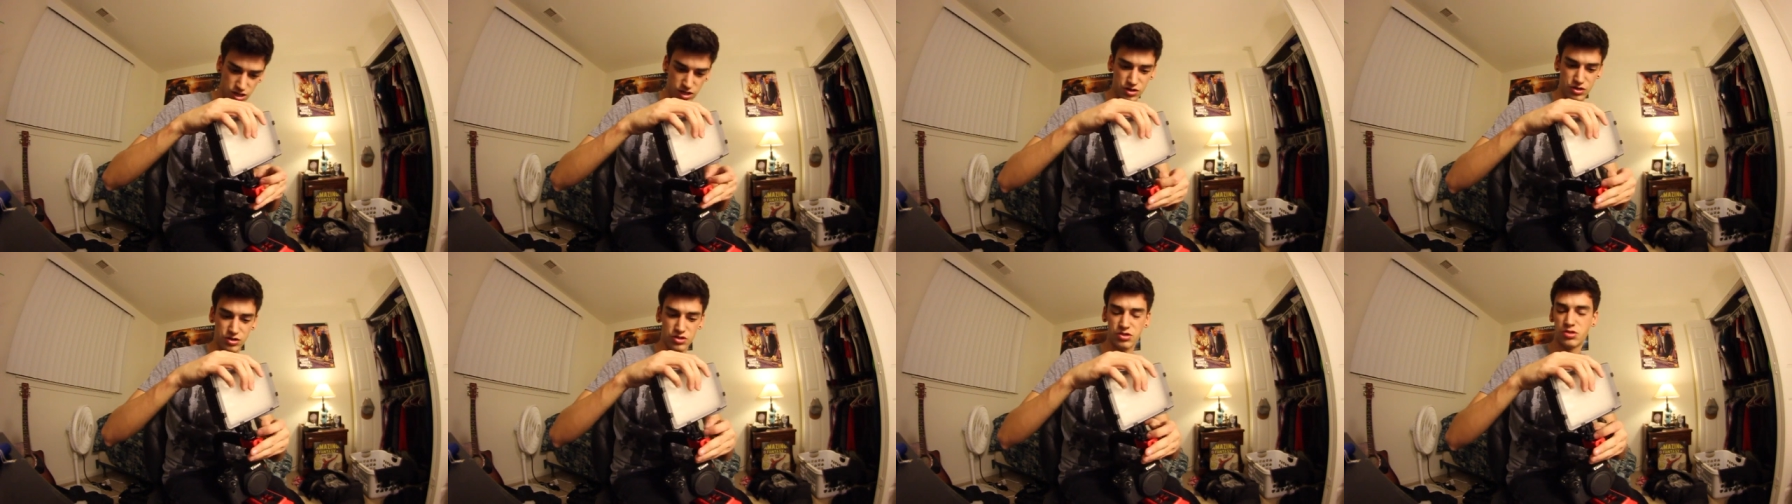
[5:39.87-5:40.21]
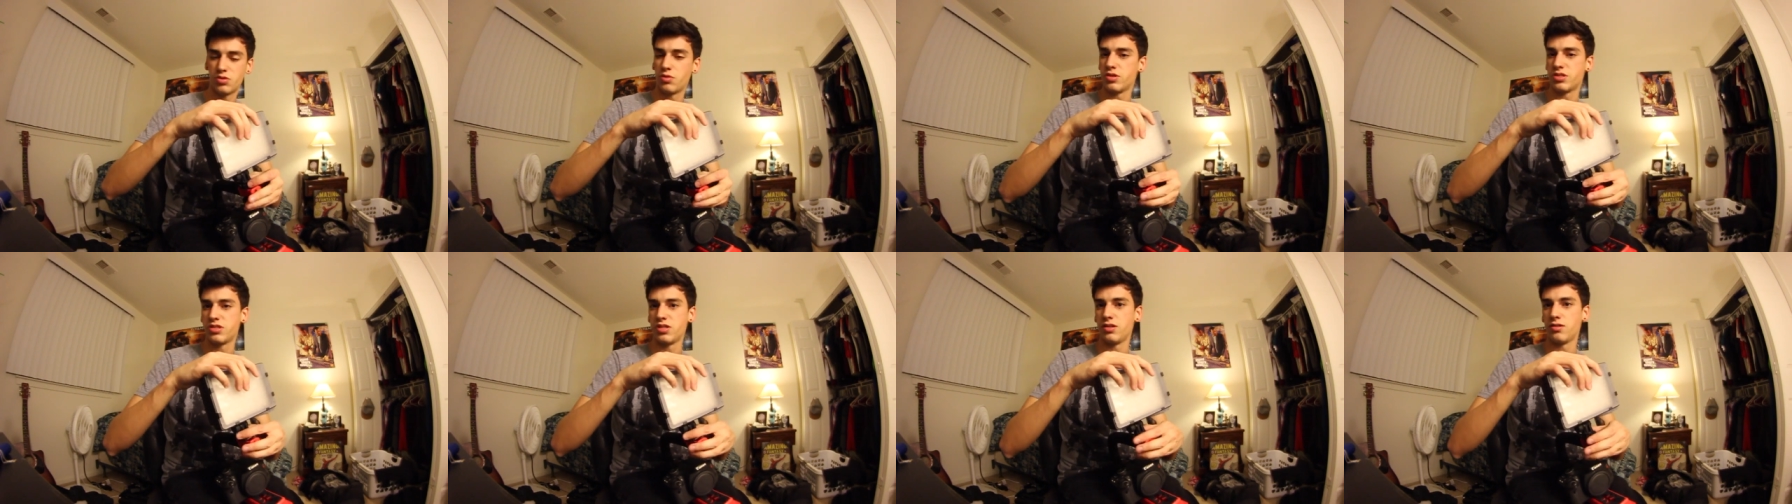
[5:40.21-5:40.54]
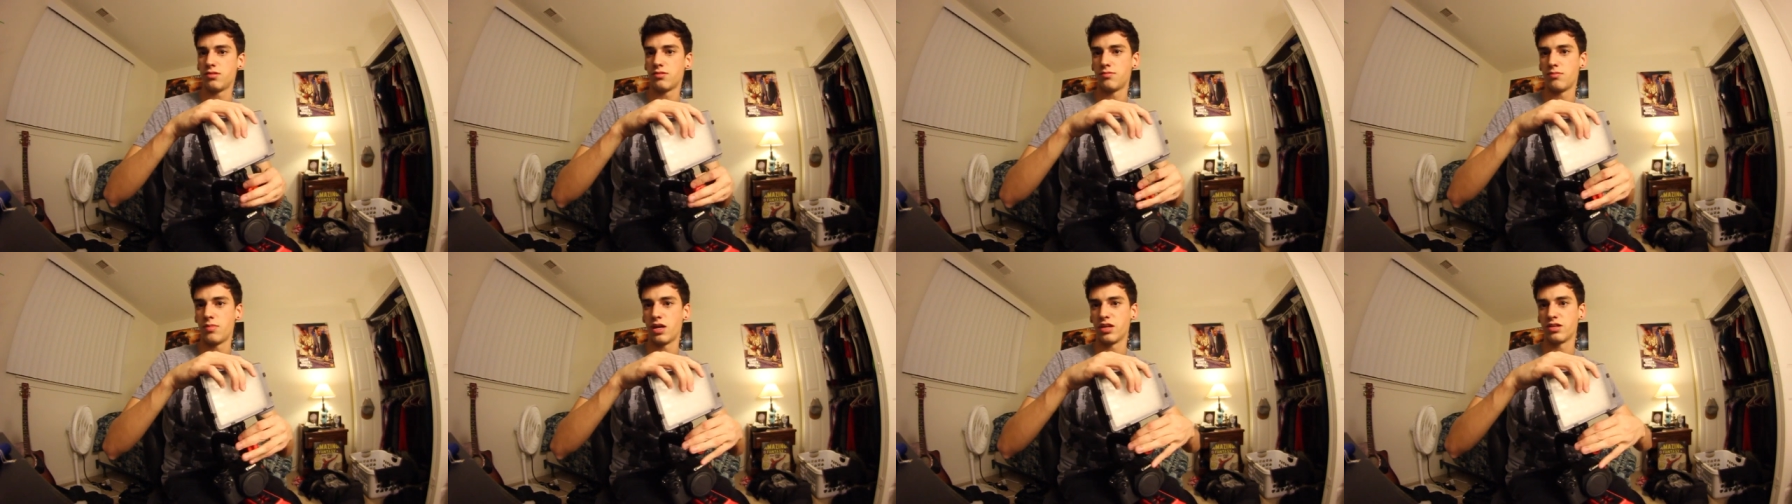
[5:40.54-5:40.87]
And you just twist
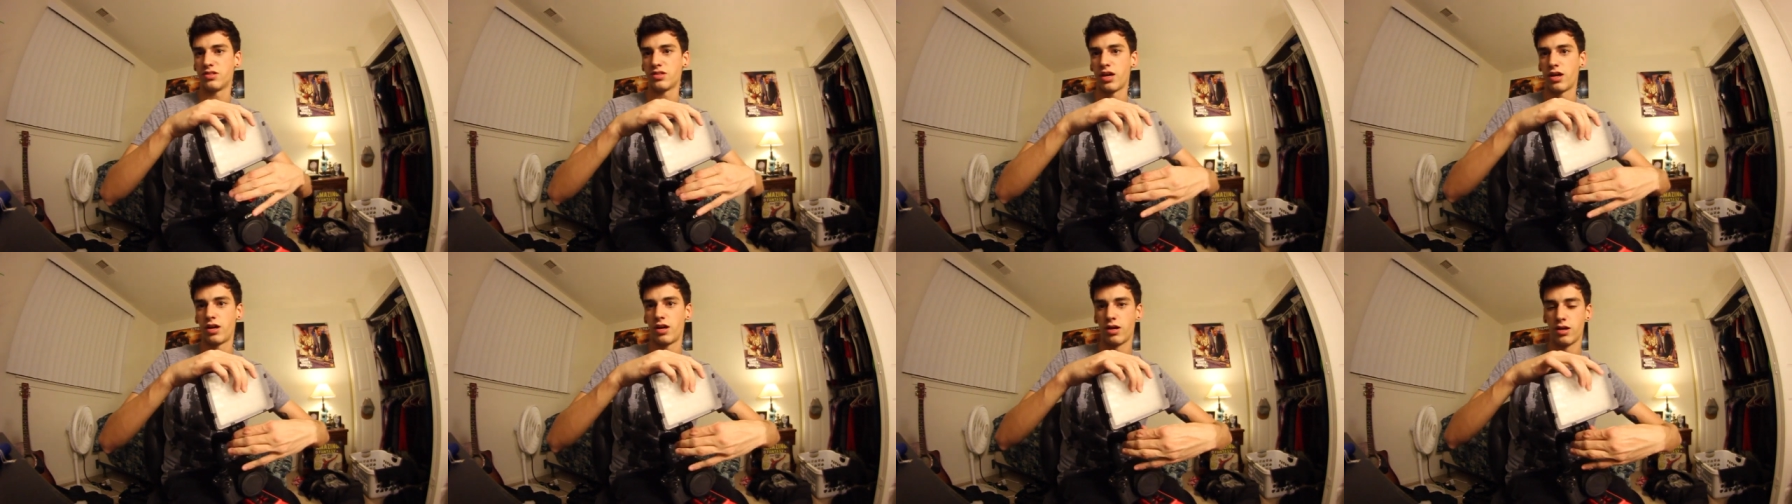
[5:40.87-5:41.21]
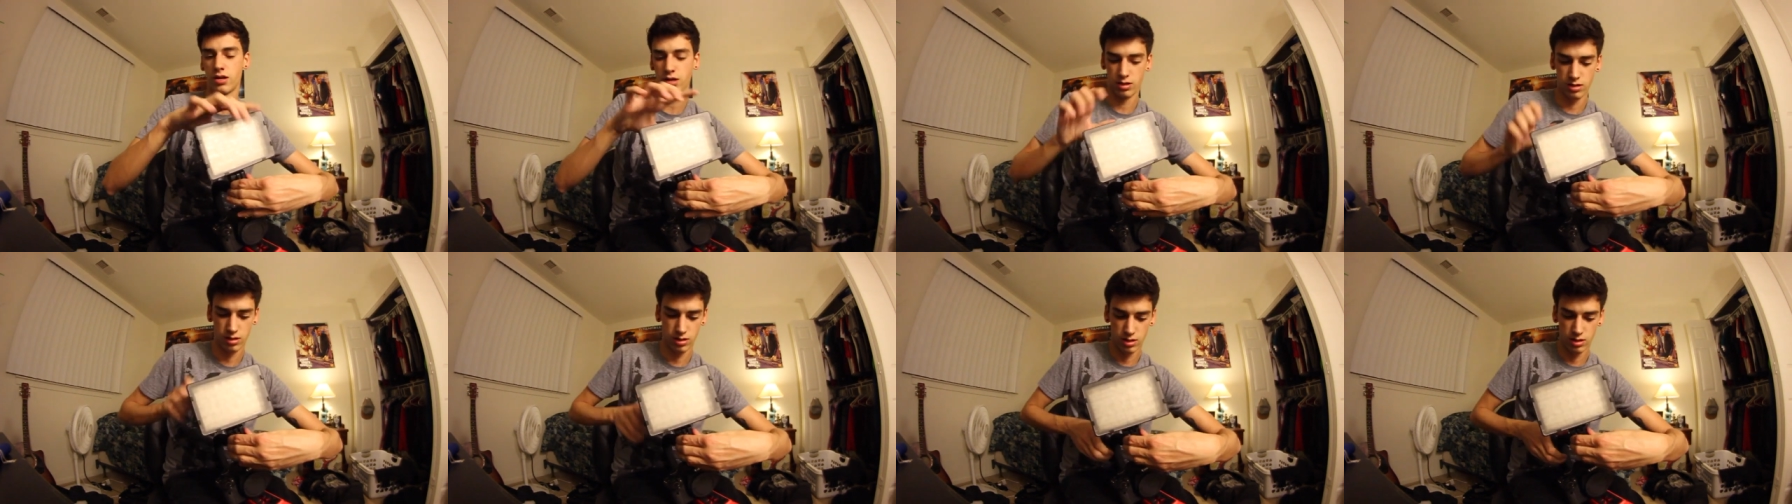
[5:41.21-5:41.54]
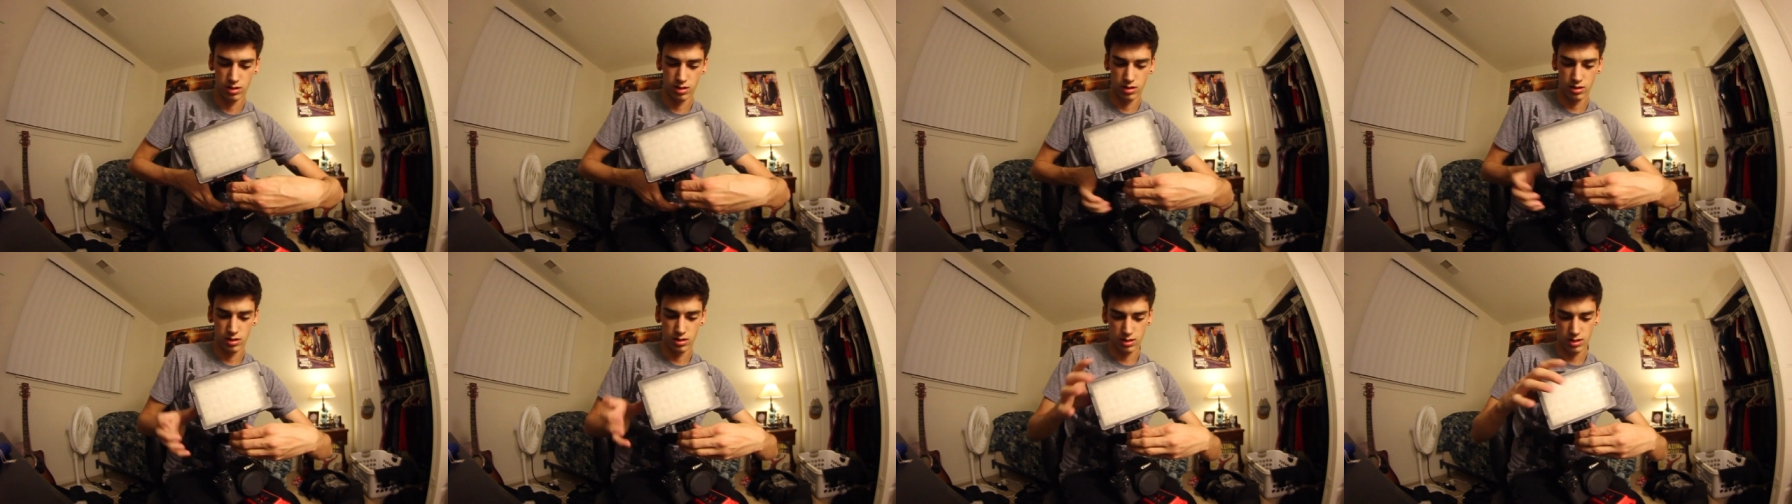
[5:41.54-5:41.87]
it, make it tighter,
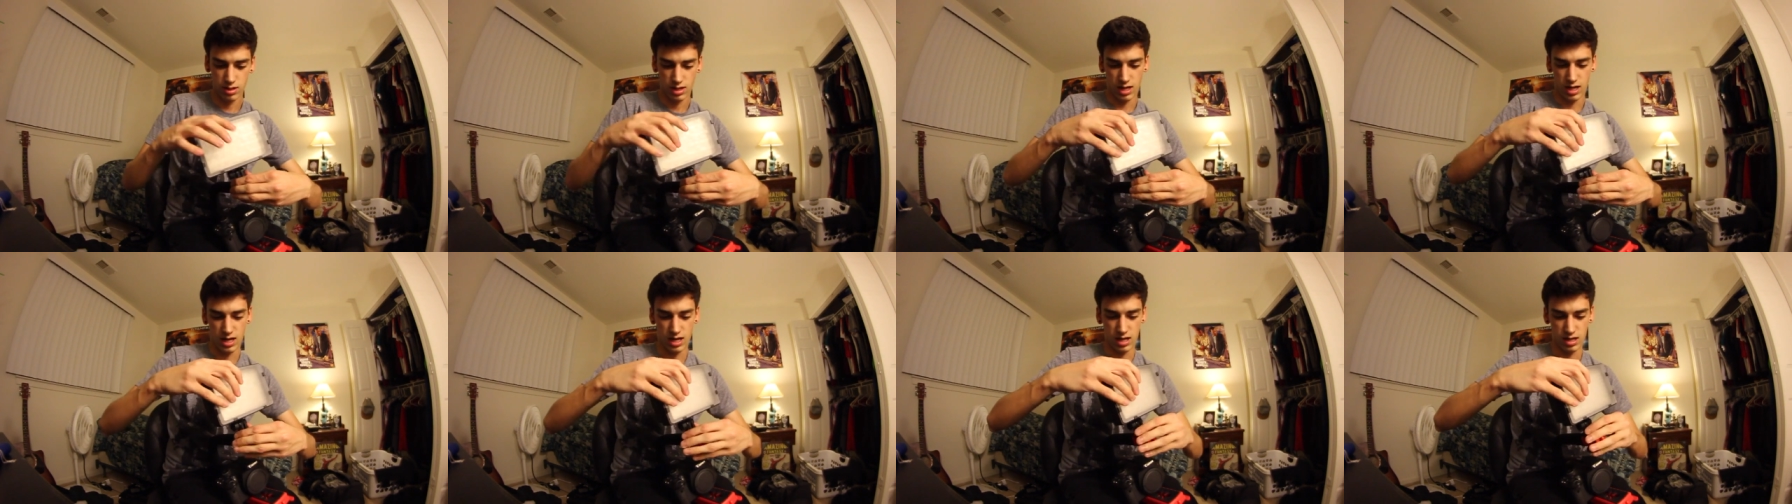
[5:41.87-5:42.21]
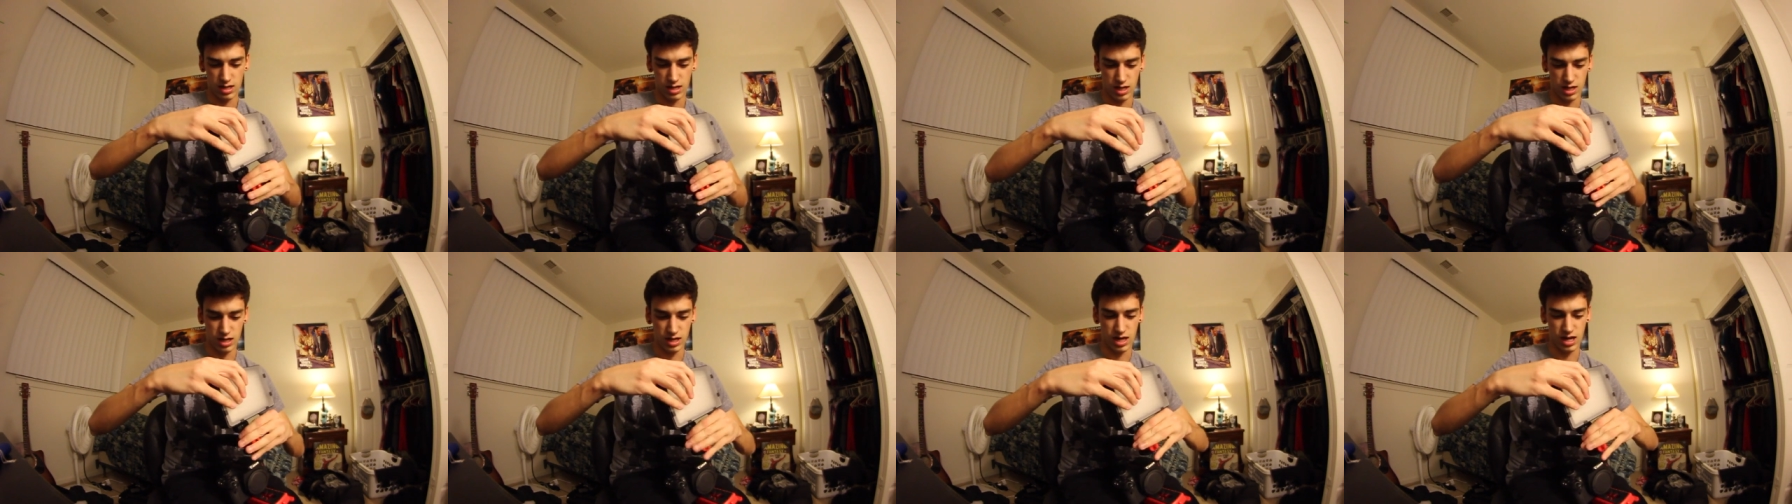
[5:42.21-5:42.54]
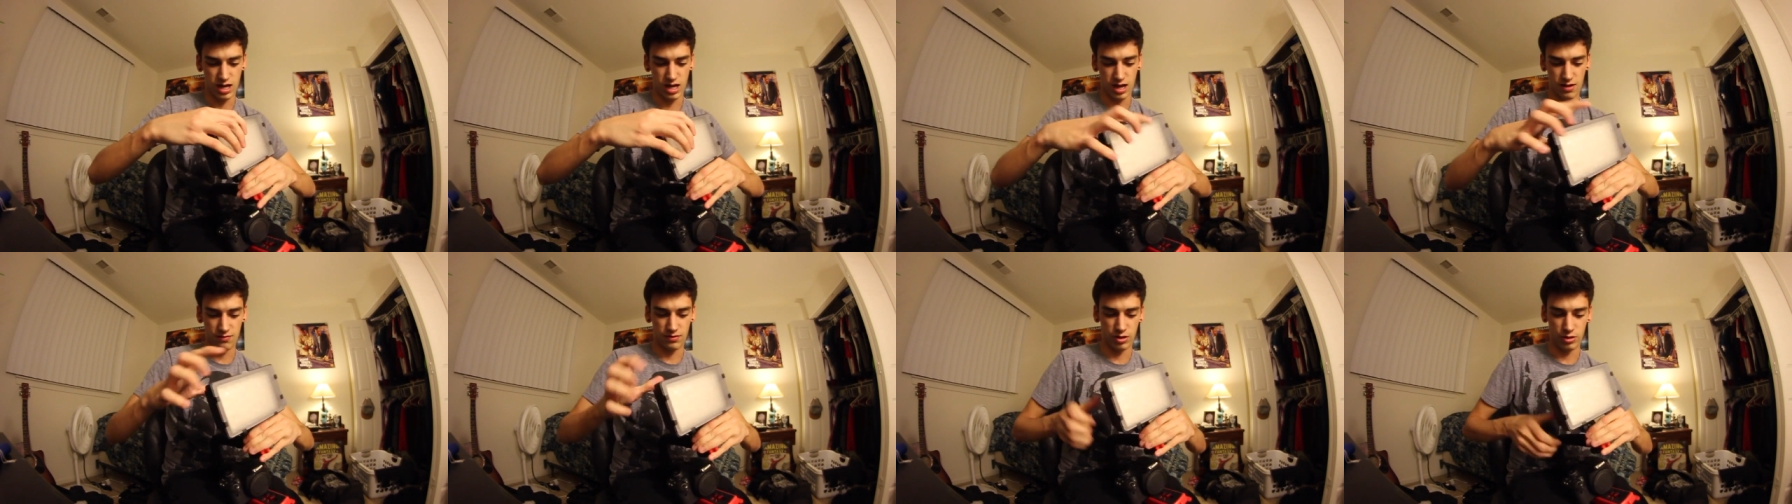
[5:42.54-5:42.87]
and now
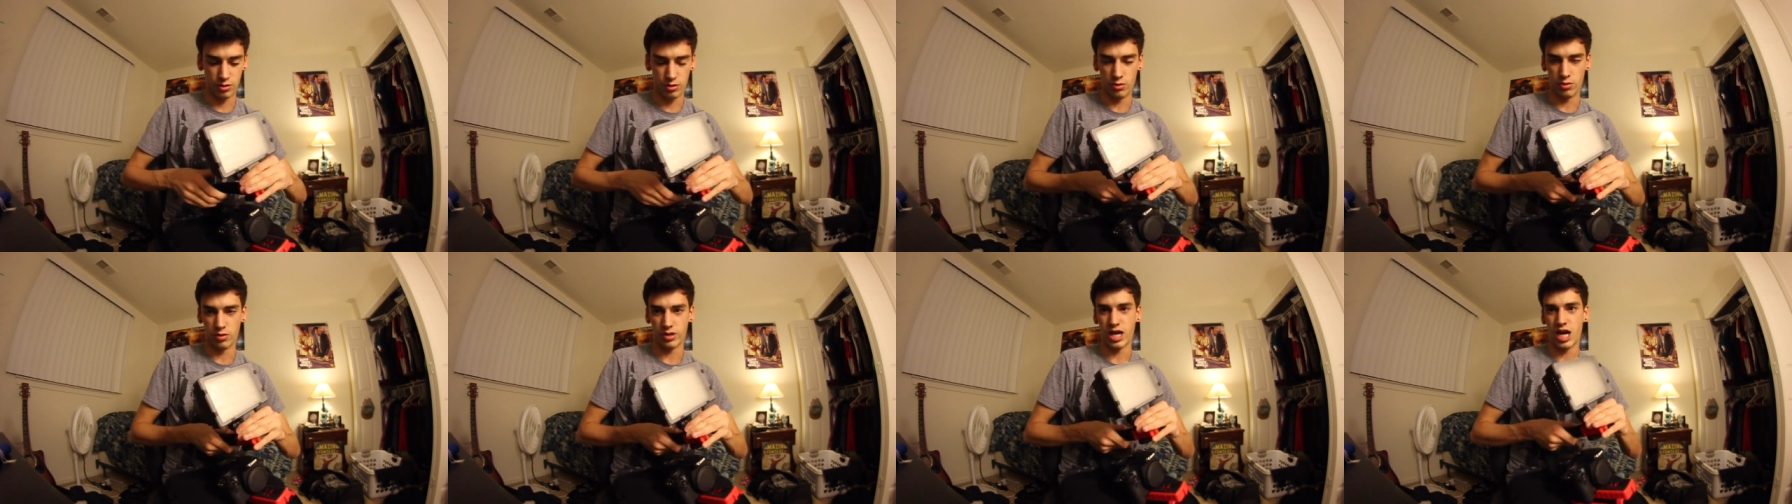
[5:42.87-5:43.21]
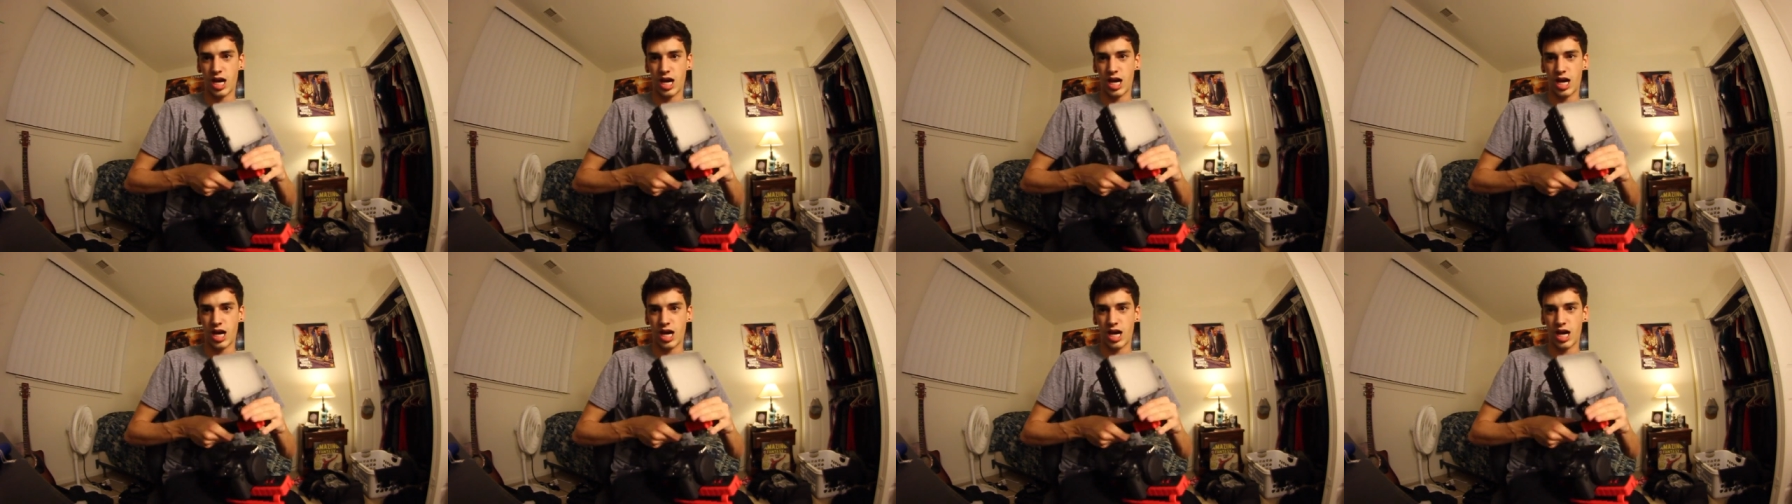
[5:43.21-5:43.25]
you have a little